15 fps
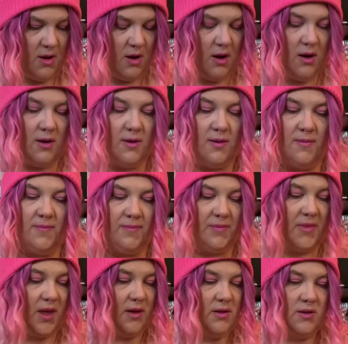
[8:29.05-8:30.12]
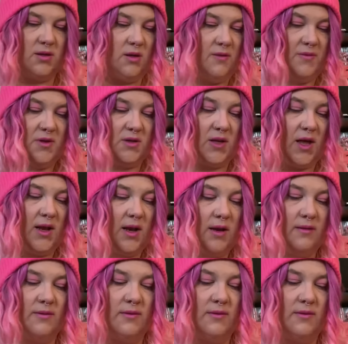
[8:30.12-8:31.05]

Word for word: Um, I just love this. And